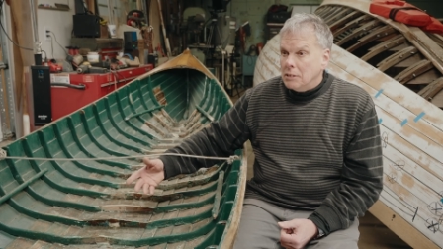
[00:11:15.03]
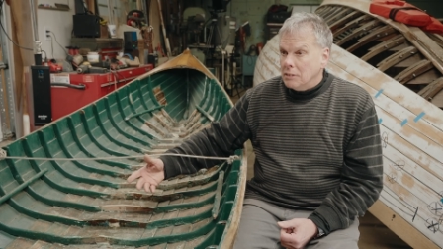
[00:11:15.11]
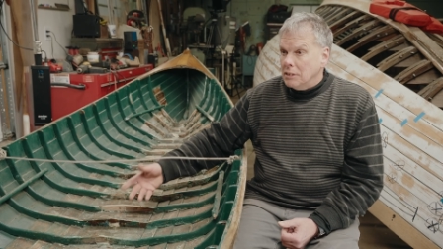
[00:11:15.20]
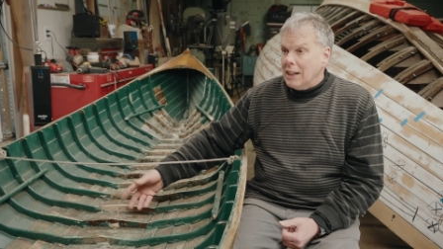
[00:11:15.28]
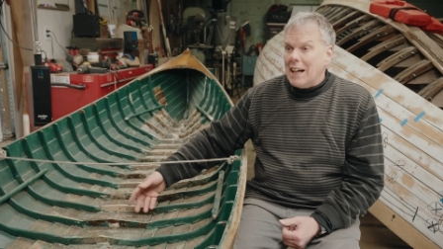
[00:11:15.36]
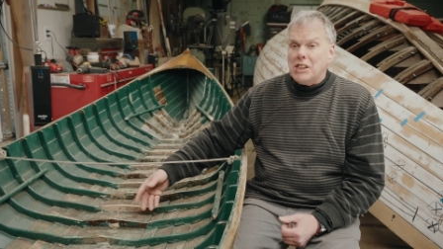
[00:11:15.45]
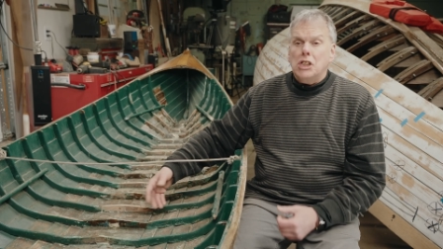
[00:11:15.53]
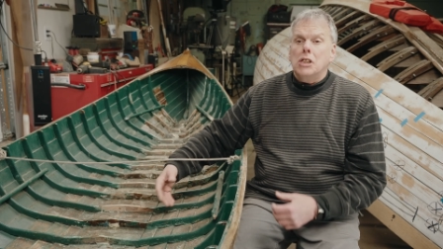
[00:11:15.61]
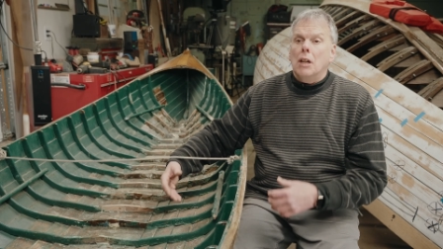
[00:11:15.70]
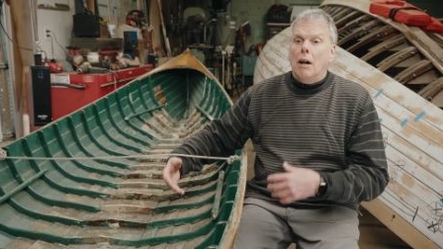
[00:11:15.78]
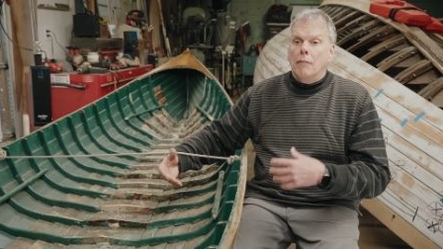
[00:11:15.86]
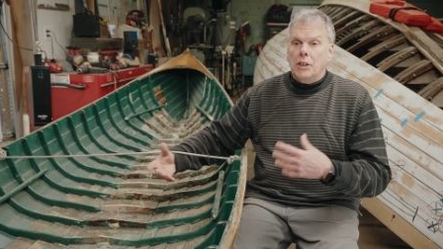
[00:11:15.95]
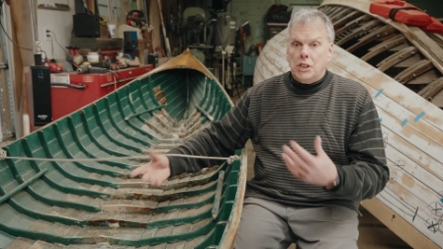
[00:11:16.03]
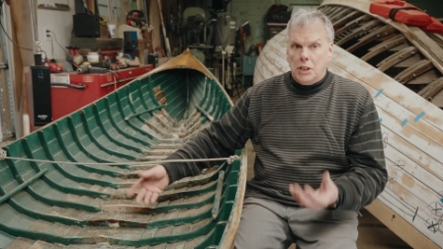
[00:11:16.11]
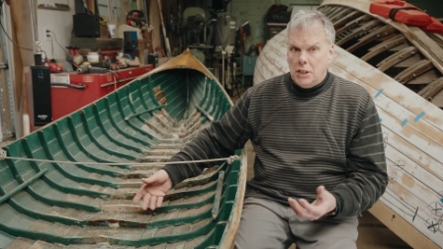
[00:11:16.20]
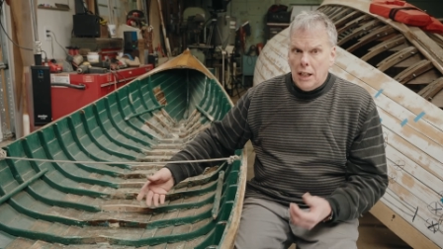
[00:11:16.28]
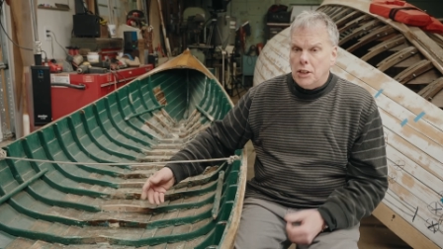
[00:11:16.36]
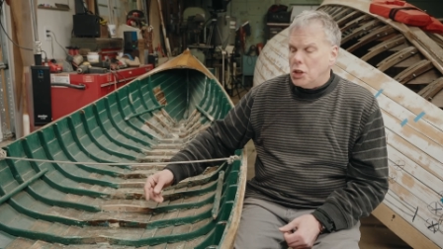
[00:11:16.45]
less of its
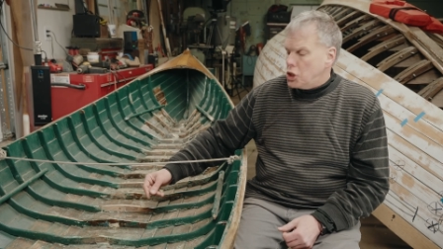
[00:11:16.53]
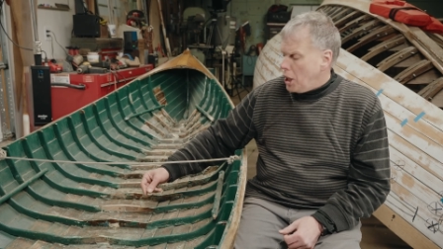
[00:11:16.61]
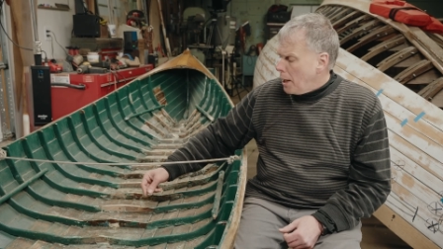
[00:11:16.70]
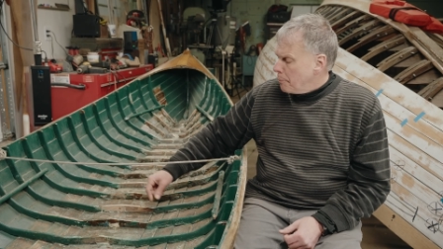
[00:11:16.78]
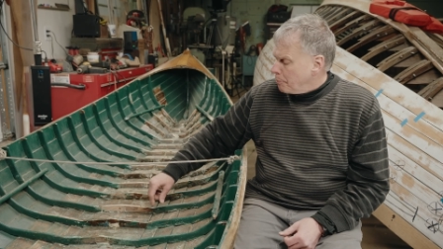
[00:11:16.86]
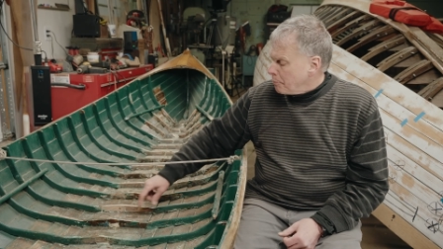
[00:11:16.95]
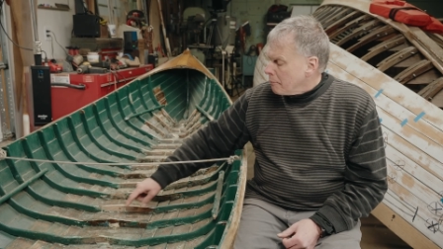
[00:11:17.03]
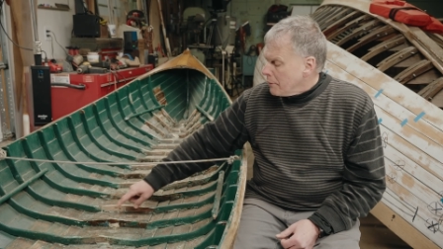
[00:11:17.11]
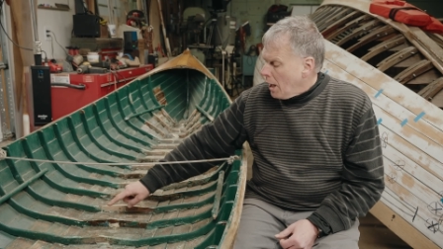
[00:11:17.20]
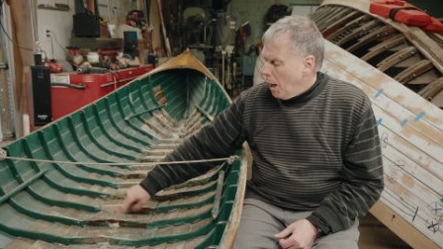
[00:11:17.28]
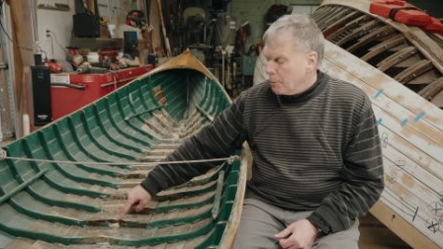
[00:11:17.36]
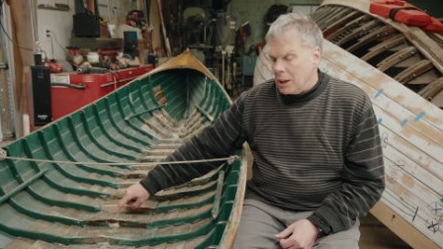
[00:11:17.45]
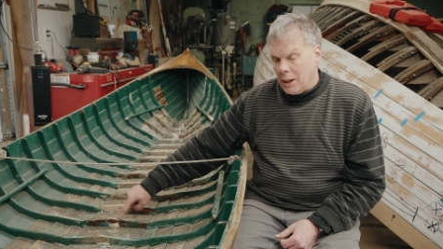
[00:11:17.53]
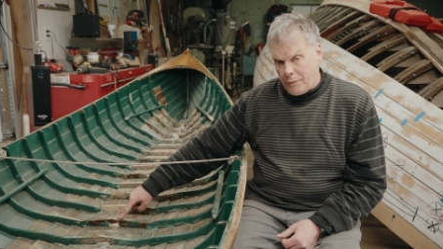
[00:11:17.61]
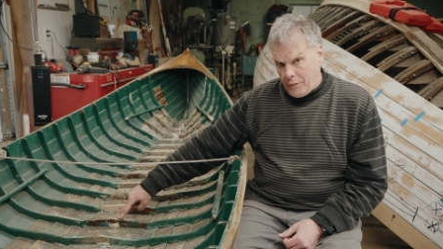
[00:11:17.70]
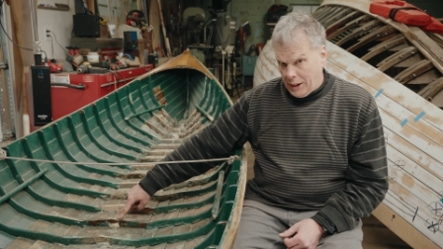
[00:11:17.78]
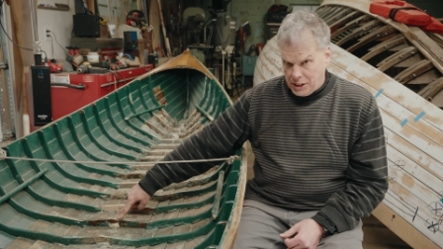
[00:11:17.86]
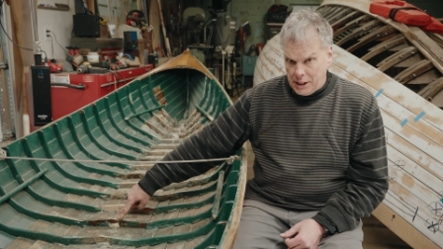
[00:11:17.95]
intended shape. I'm going to
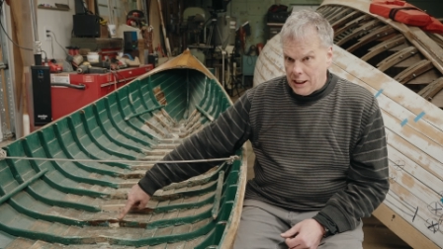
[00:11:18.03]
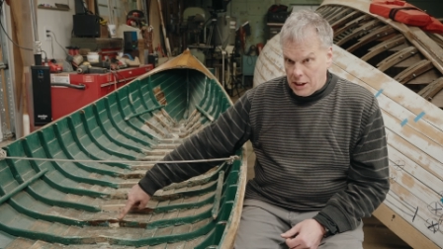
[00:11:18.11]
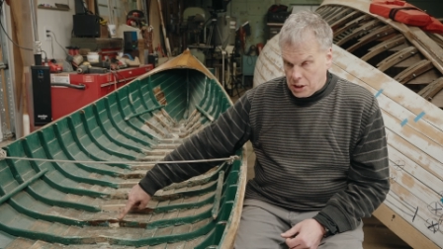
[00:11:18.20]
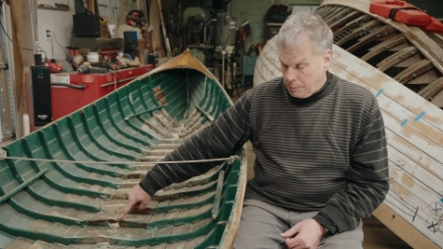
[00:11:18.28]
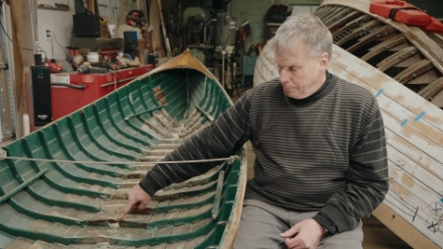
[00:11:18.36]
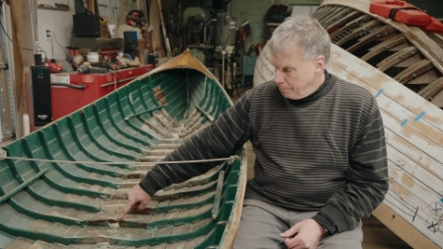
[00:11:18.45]
fix these.